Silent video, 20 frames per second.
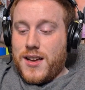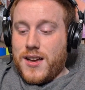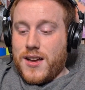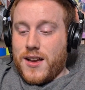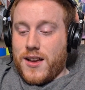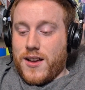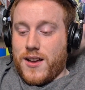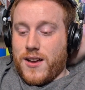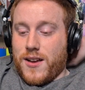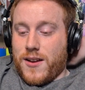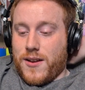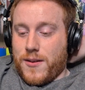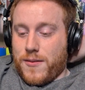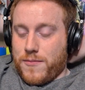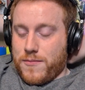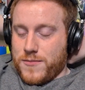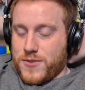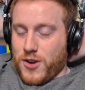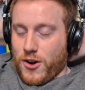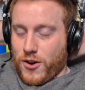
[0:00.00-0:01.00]

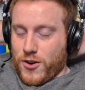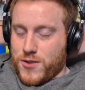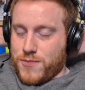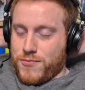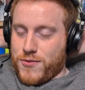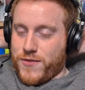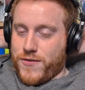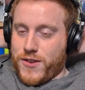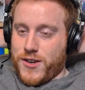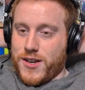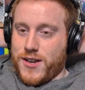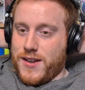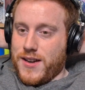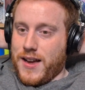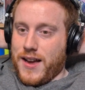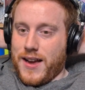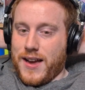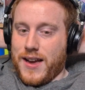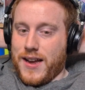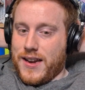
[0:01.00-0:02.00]
and Sherlock's brother,
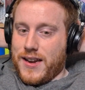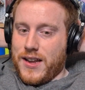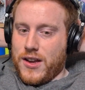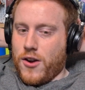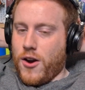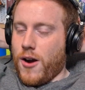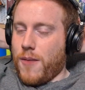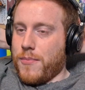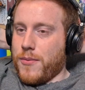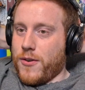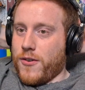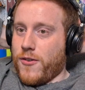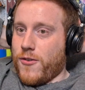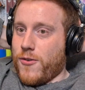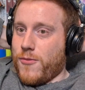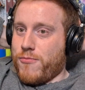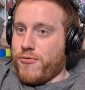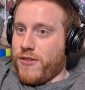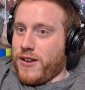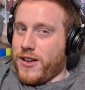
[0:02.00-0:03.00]
and the cop are
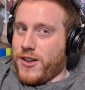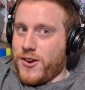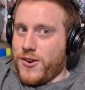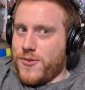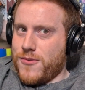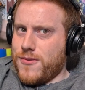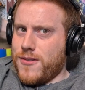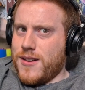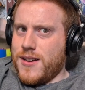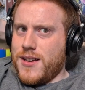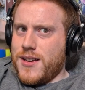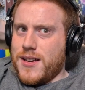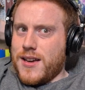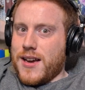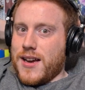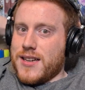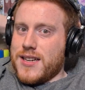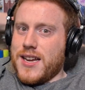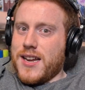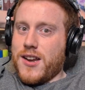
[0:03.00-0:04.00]
all pretty cool.
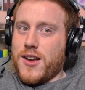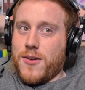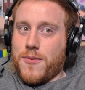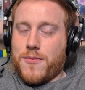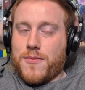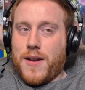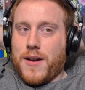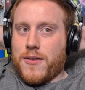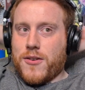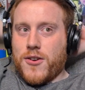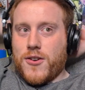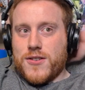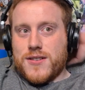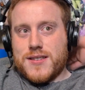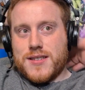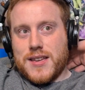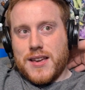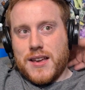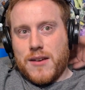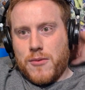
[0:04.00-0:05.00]
And yeah, no, I'm curious
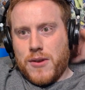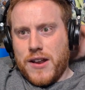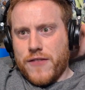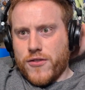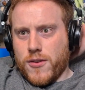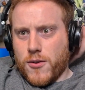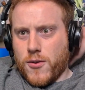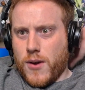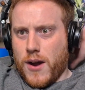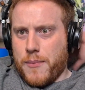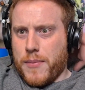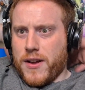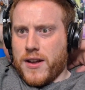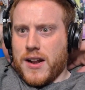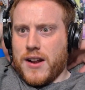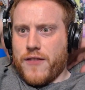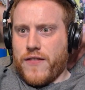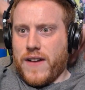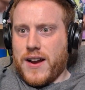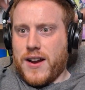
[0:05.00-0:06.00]
to see. We left on quite a big
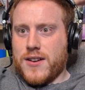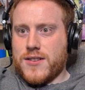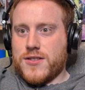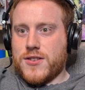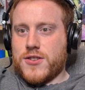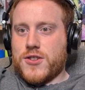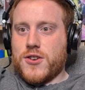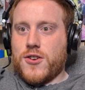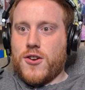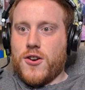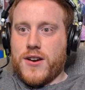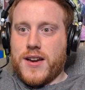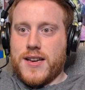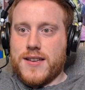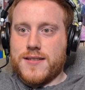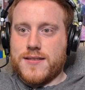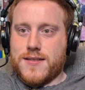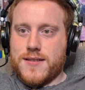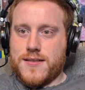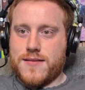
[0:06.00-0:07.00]
cliffhanger, so Sherlock
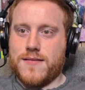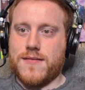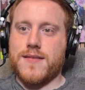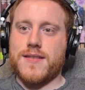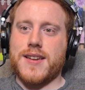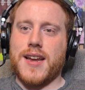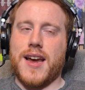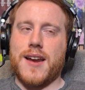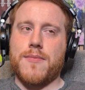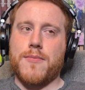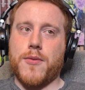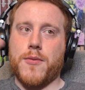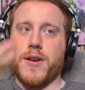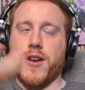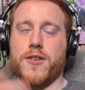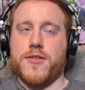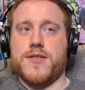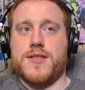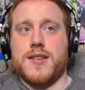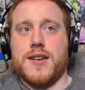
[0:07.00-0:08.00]
is dead, but we
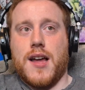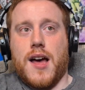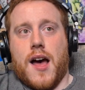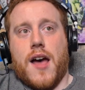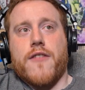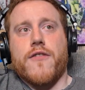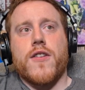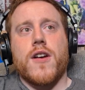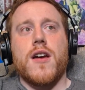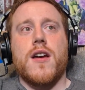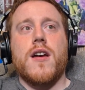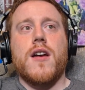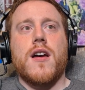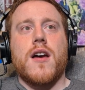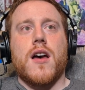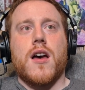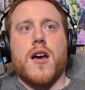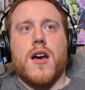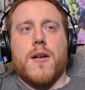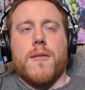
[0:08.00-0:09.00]
know he's alive.
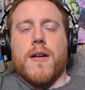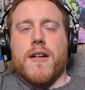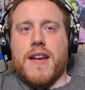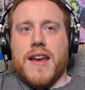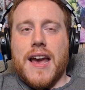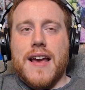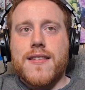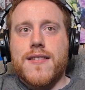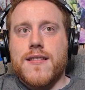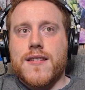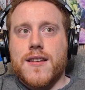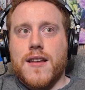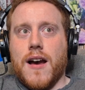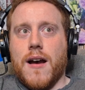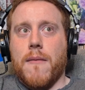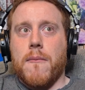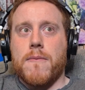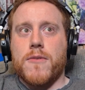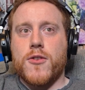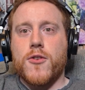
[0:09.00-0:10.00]

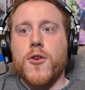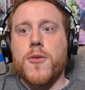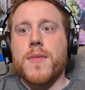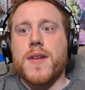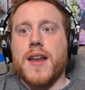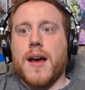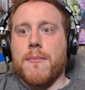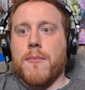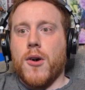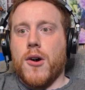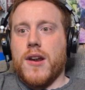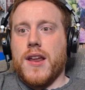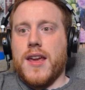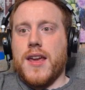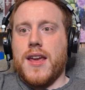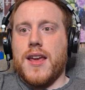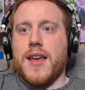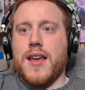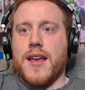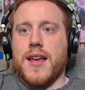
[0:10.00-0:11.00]
I'm assuming that
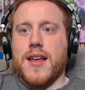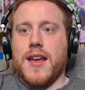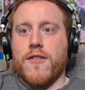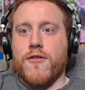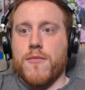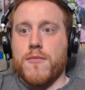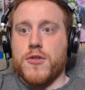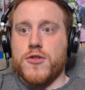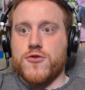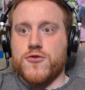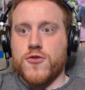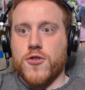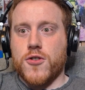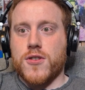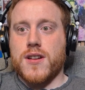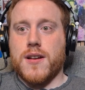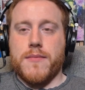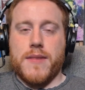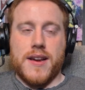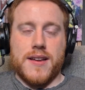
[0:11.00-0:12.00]
Molly gave him a drug
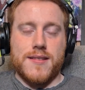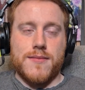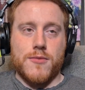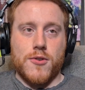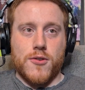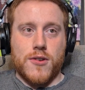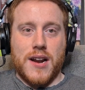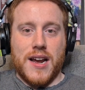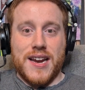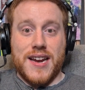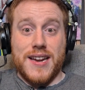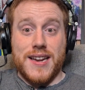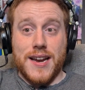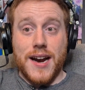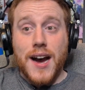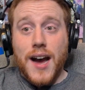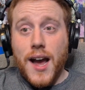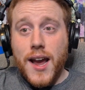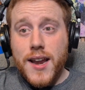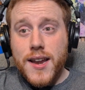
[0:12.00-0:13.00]
that makes him look like he
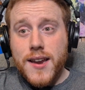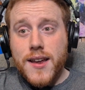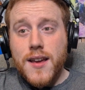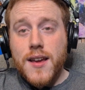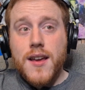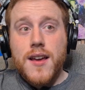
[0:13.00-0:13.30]
died,